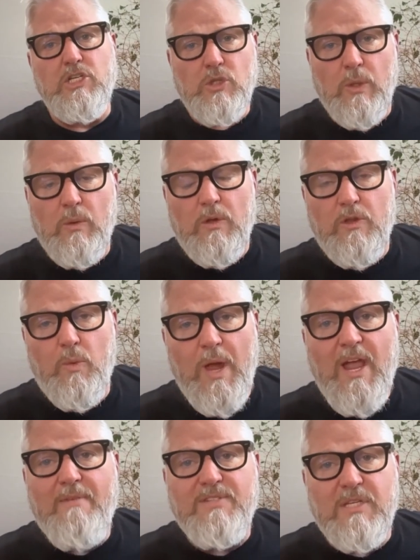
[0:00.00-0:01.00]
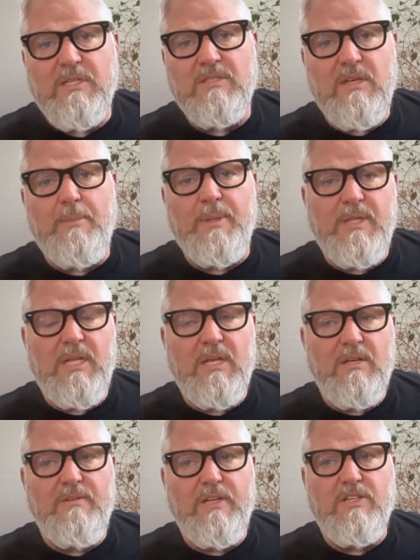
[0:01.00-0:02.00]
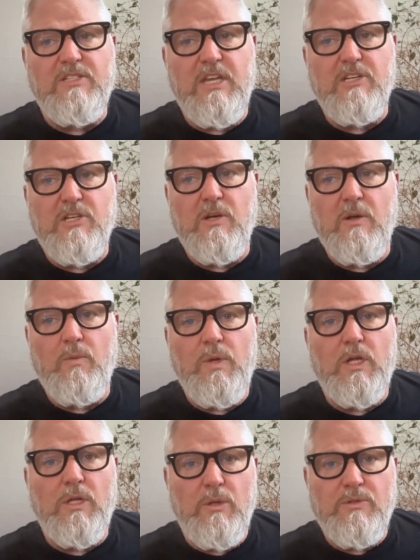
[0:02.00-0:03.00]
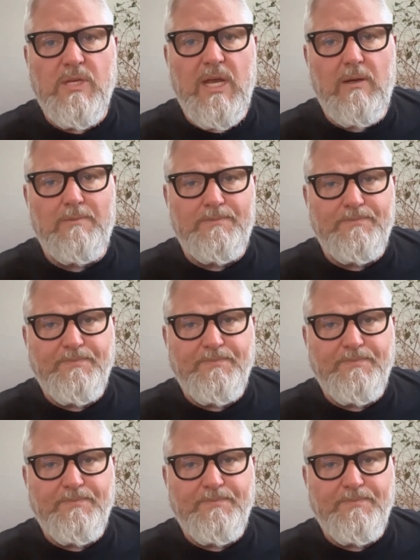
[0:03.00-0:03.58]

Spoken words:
So the way I've set this up, at the end of each session, we close it out,